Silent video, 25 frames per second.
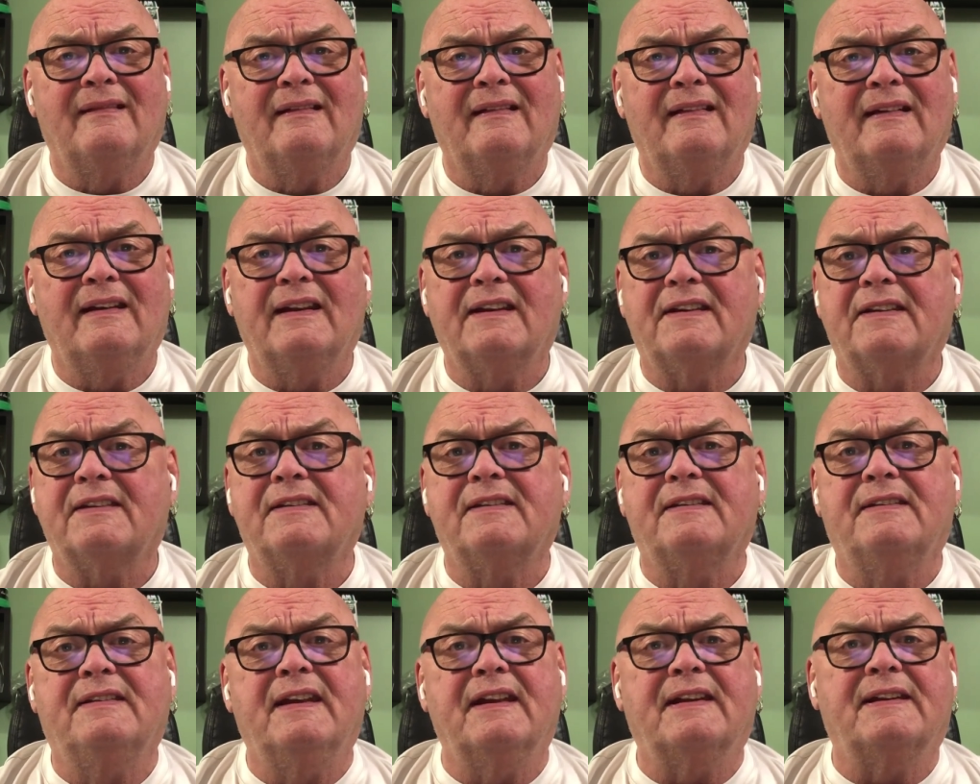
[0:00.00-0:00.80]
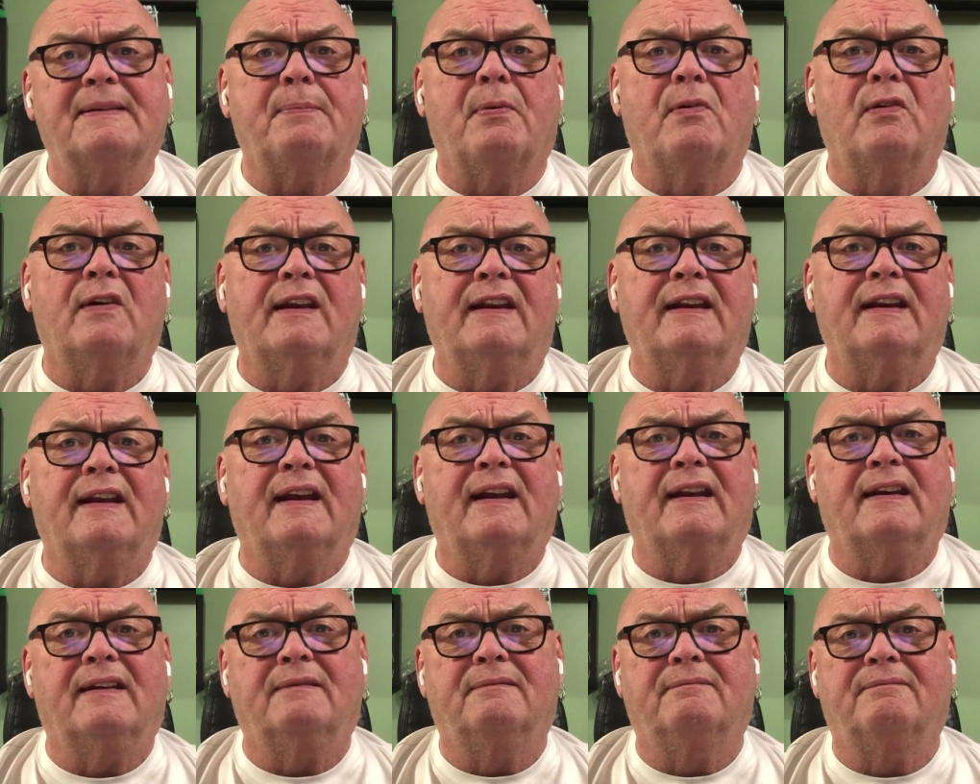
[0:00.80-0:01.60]
It's disappointing,
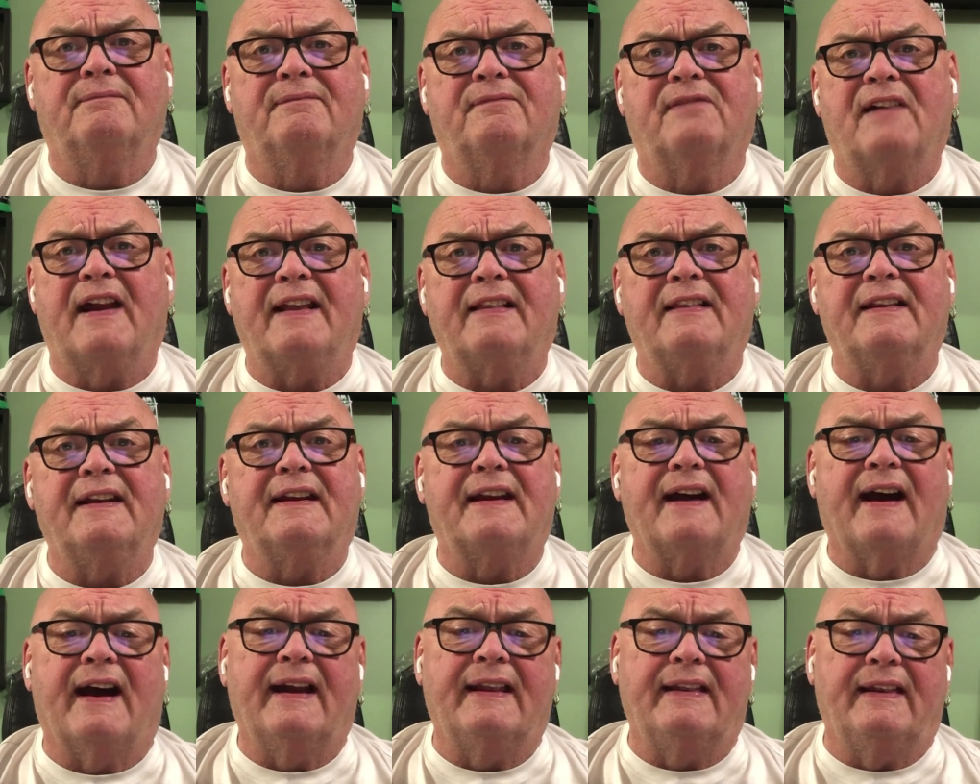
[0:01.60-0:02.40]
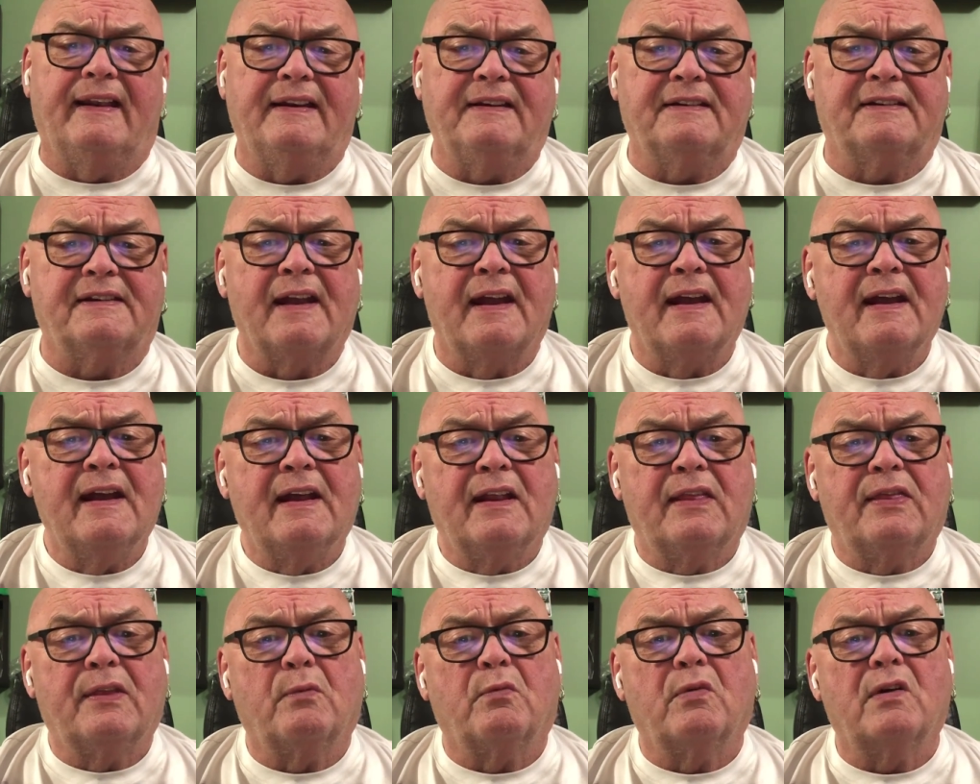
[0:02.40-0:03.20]
and frankly it highlights
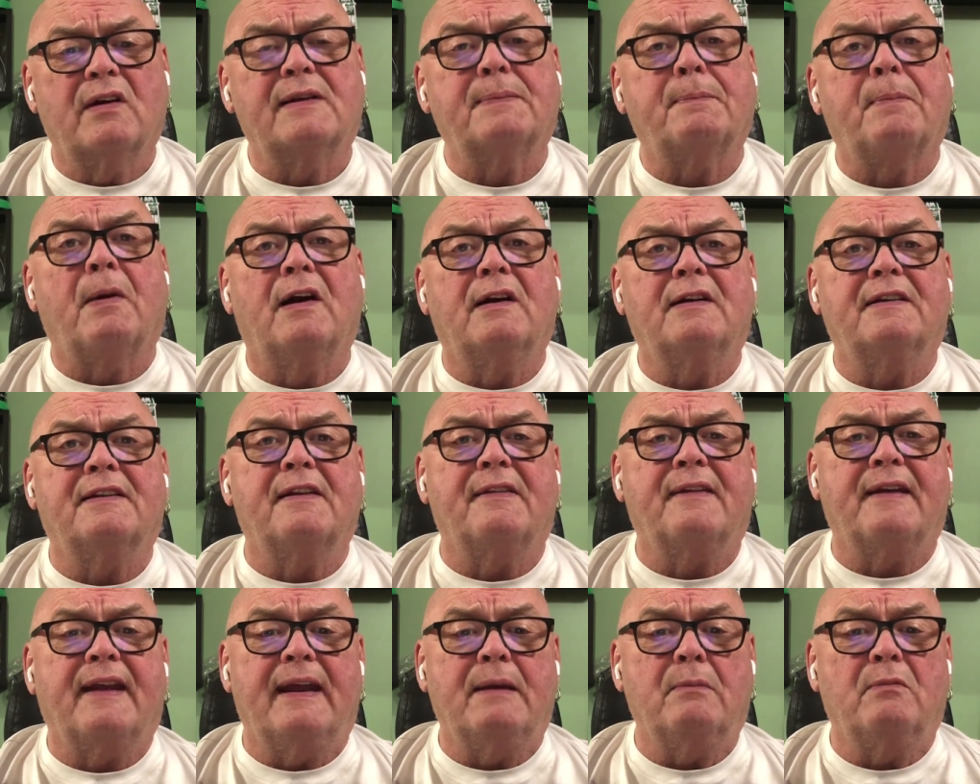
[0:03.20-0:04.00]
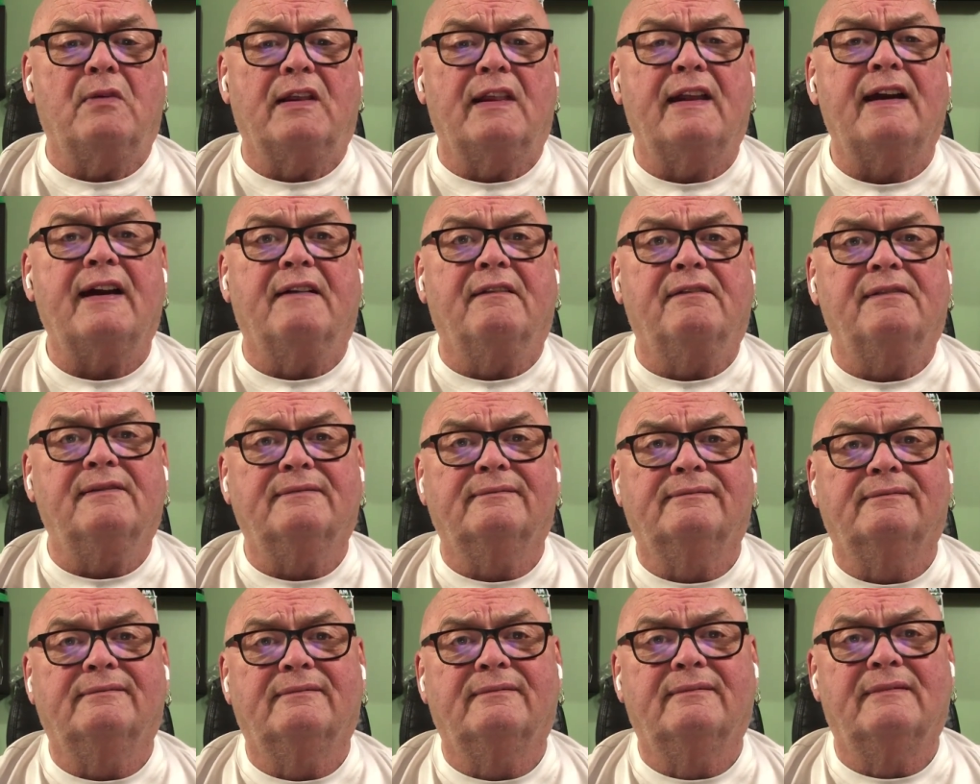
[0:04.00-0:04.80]
the worst parts of the game we love.
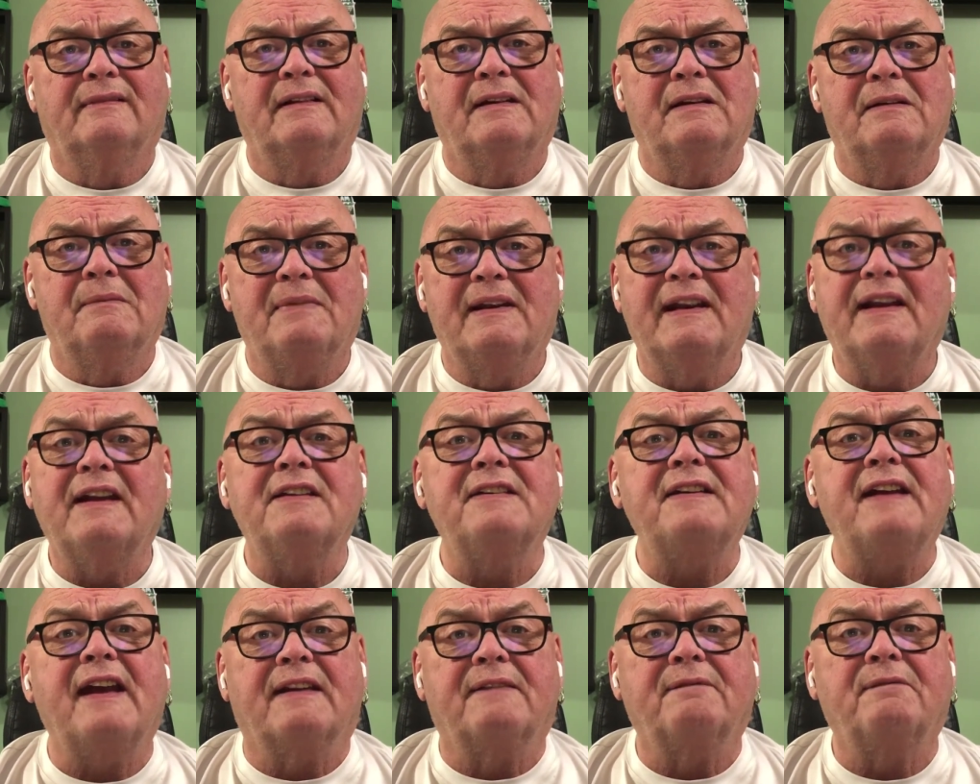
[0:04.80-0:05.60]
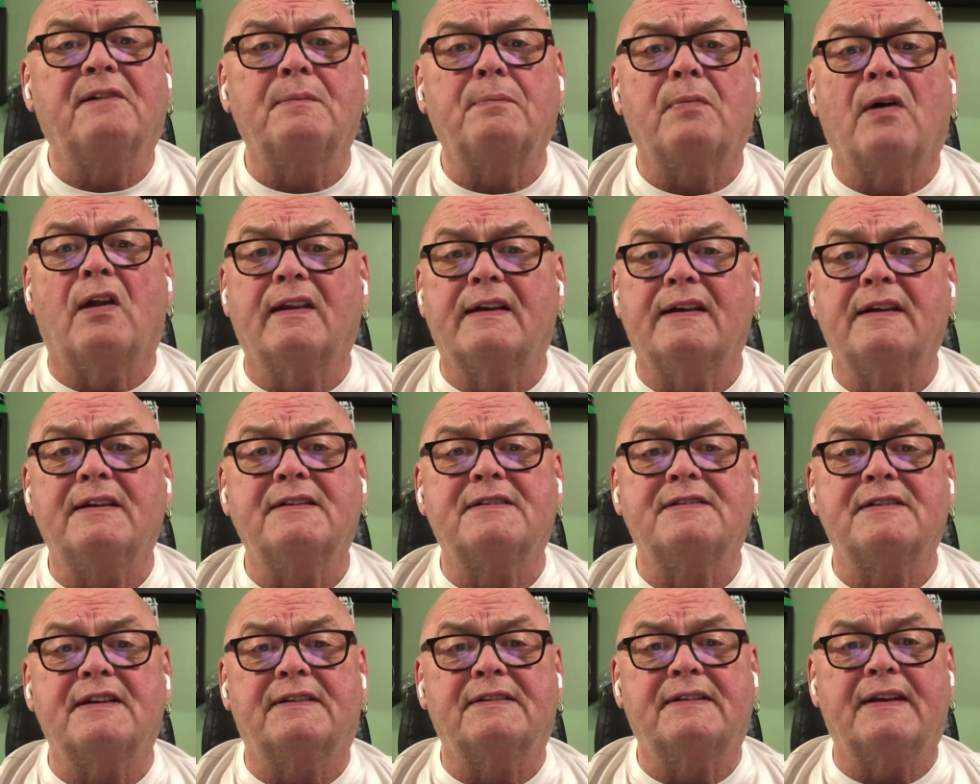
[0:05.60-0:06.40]
Because yes, football is
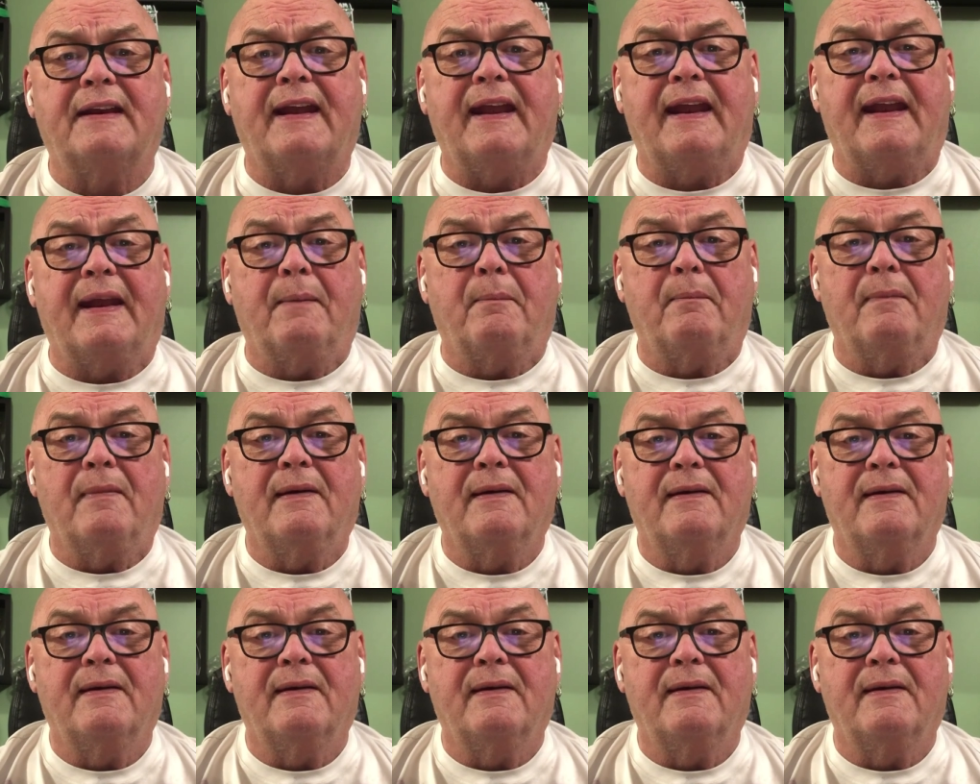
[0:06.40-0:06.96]
just a game.